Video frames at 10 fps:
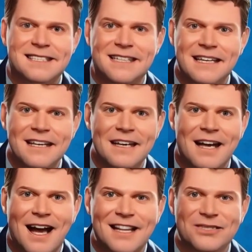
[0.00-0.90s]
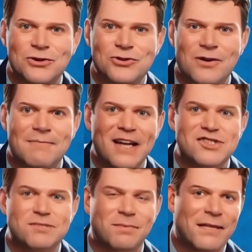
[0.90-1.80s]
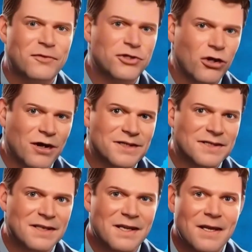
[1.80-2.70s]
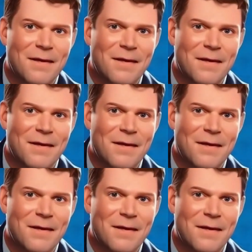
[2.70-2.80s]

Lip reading: "See? I told you I'm not just playing with charts."